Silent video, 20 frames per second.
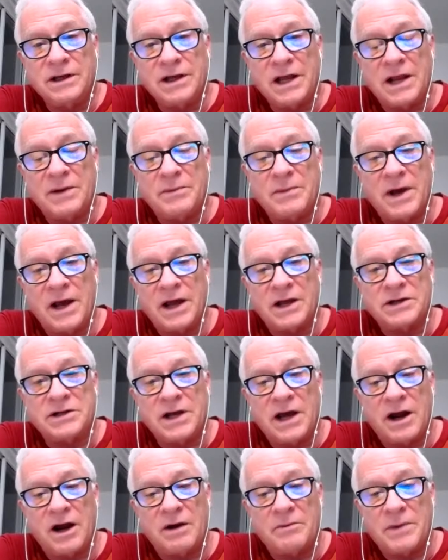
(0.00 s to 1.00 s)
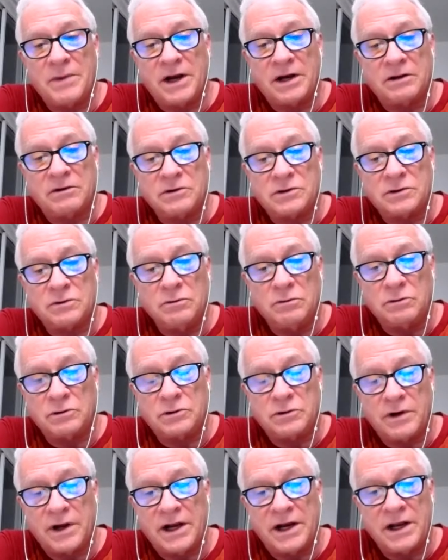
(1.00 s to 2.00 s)
in my entire medical school
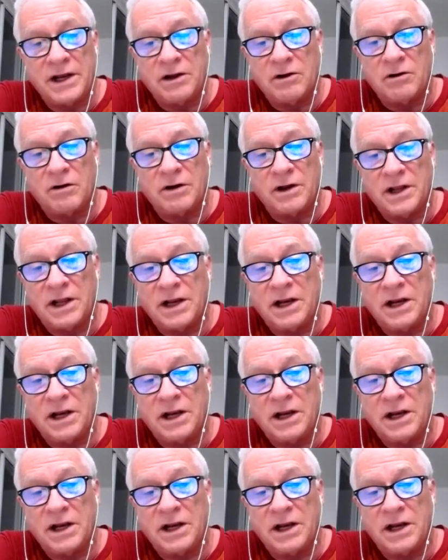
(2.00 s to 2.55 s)
training or